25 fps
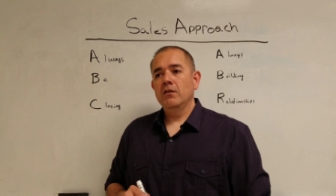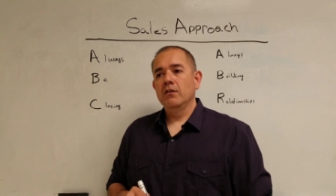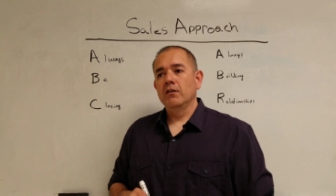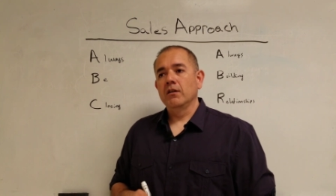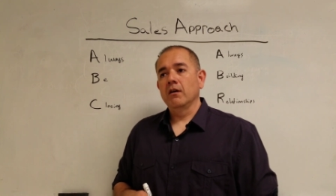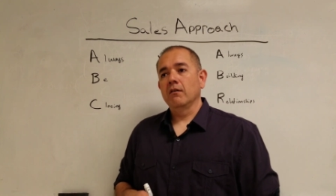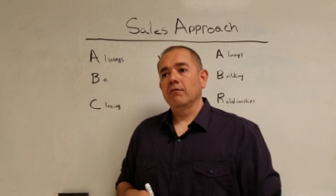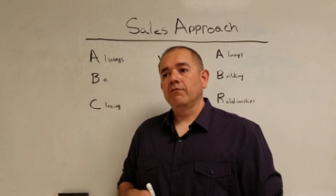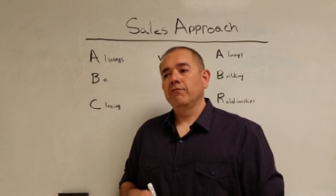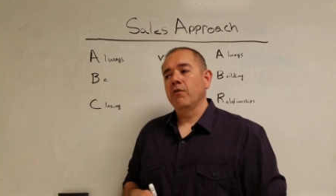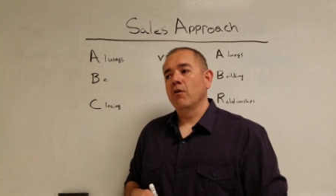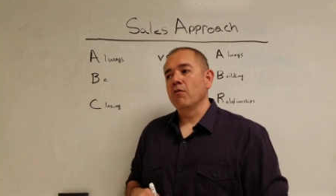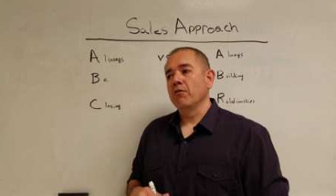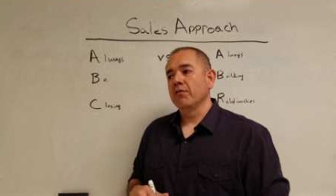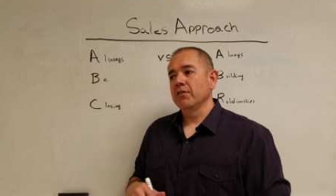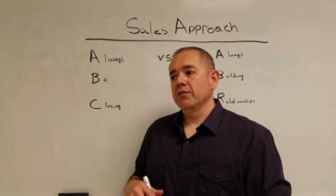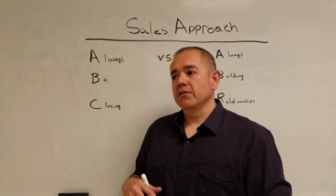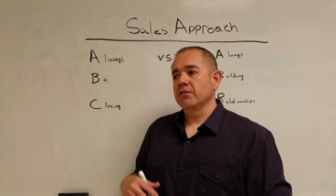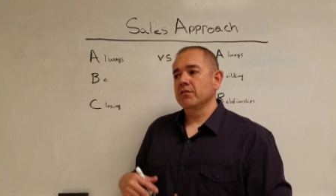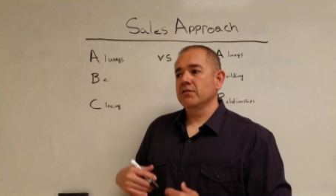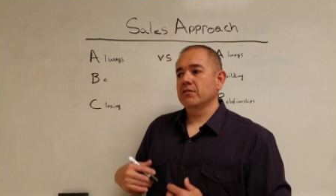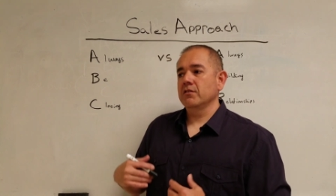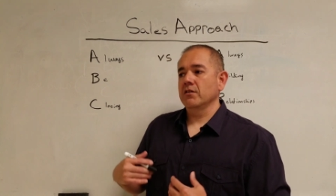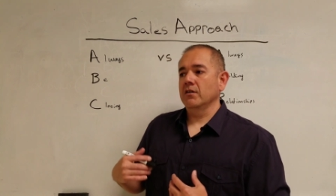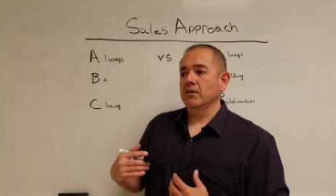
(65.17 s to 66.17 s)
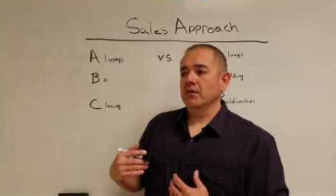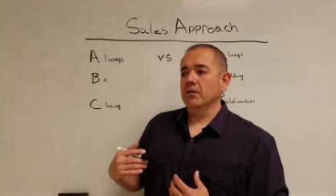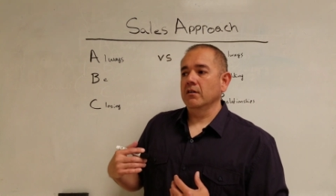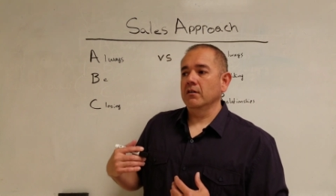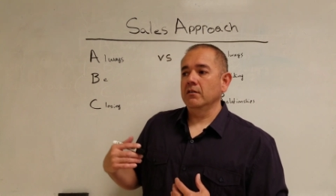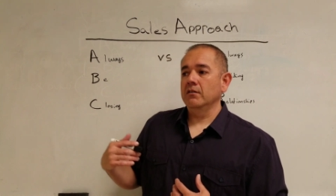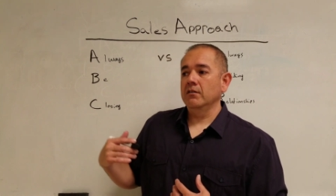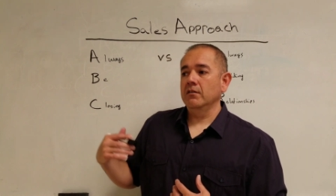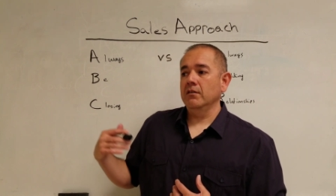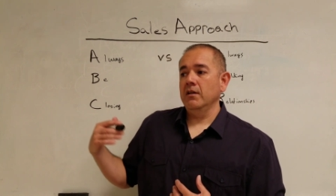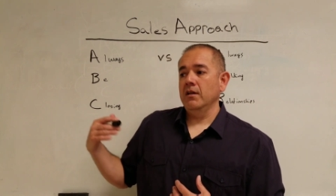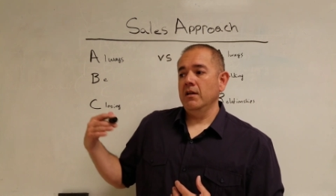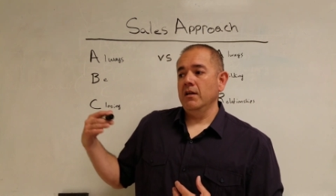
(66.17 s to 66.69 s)
You're not focused
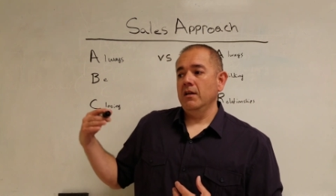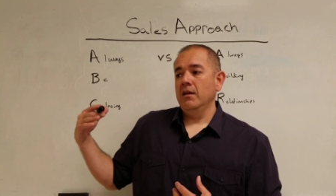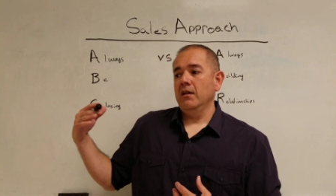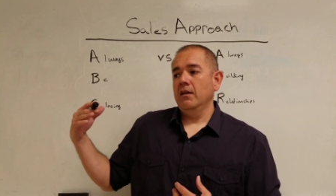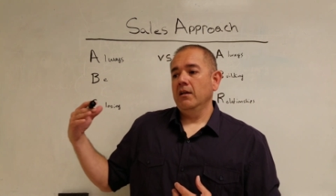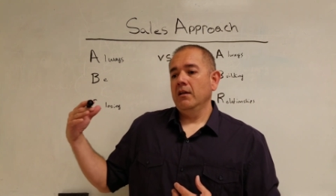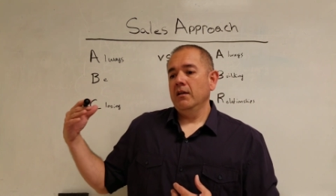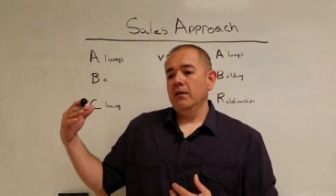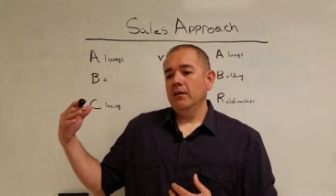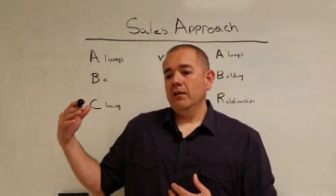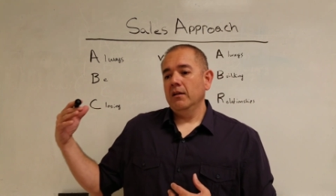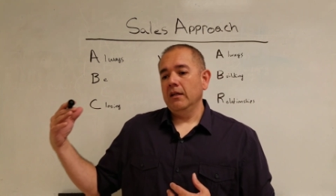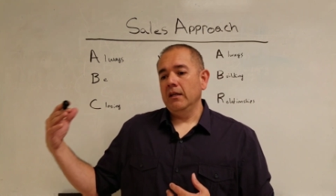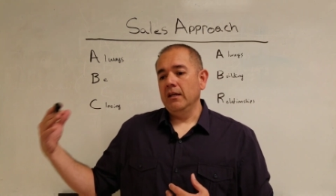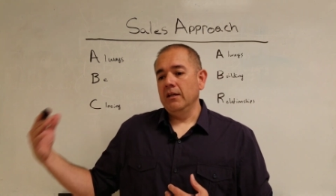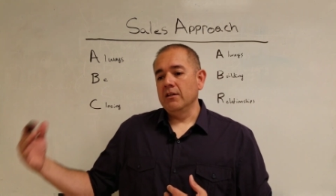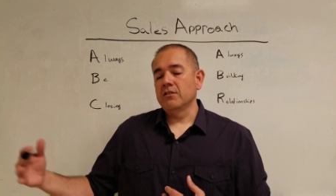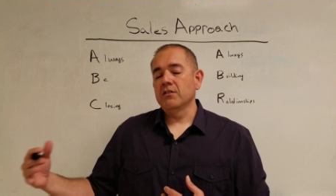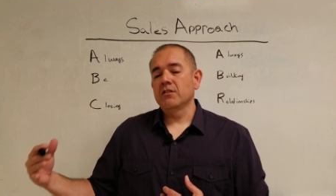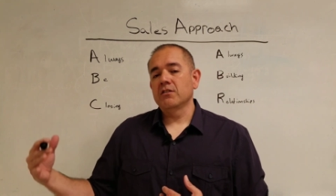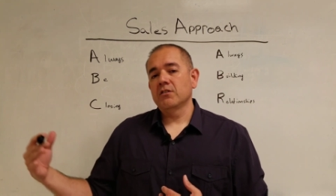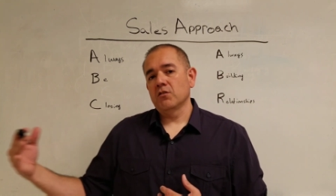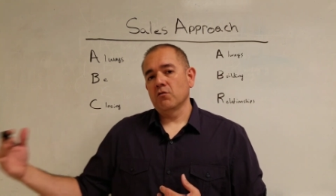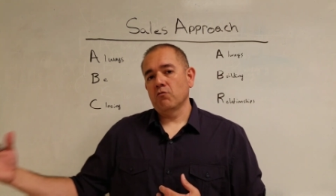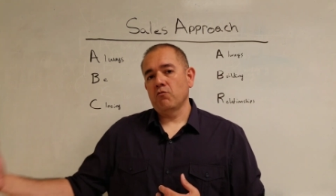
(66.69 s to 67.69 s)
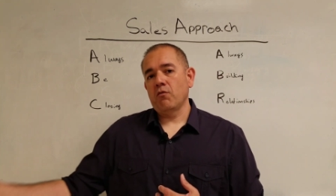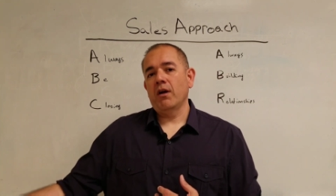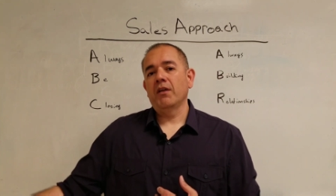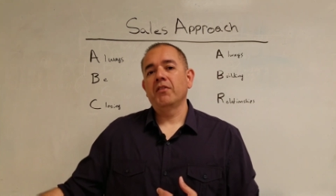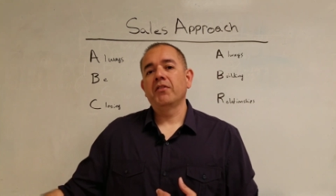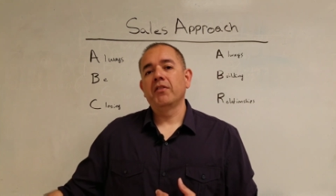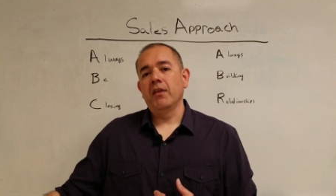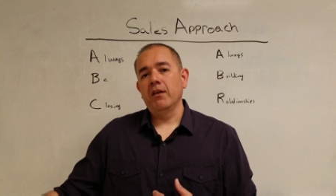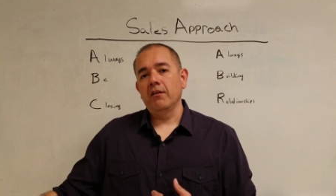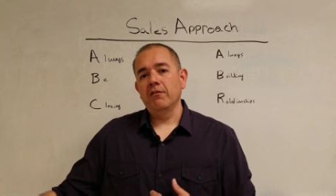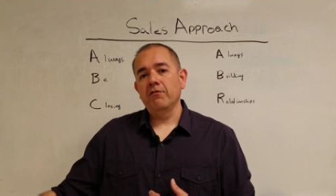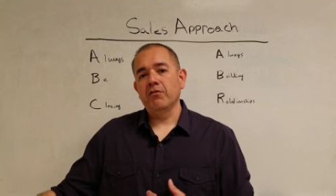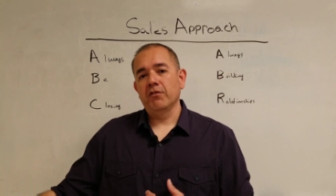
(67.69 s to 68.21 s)
on, is this the
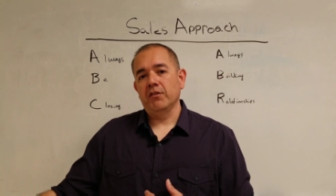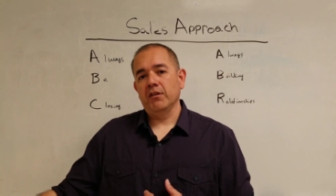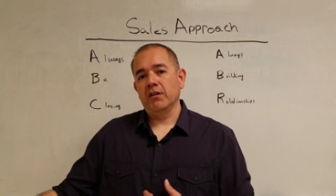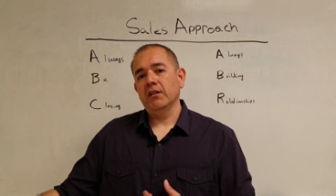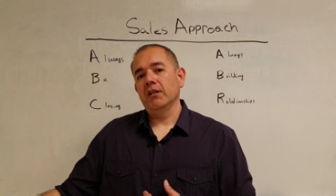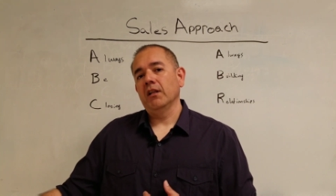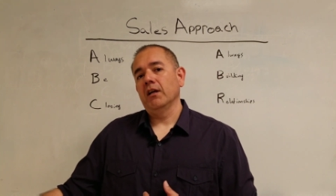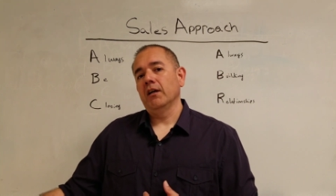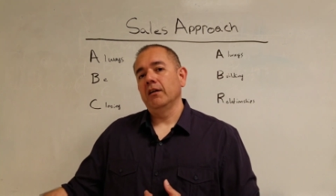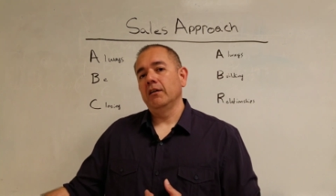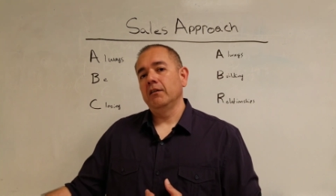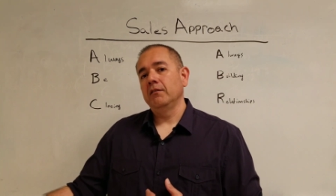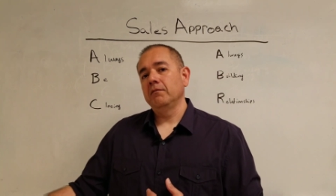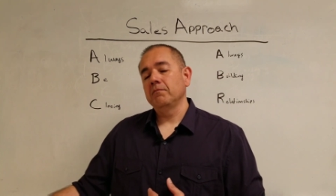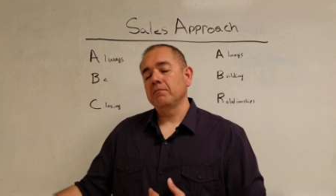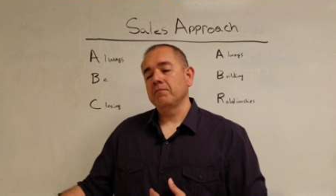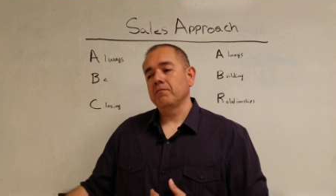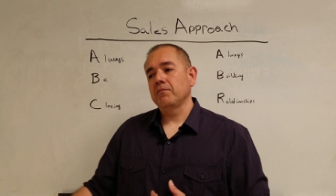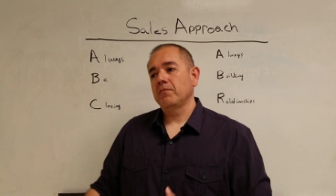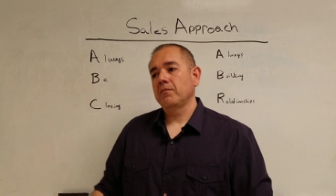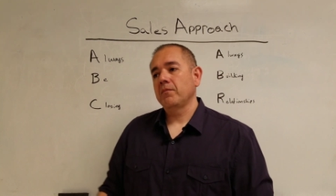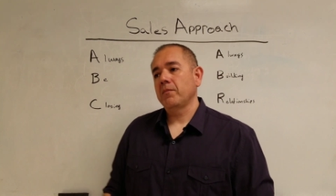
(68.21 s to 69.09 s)
right thing for the client?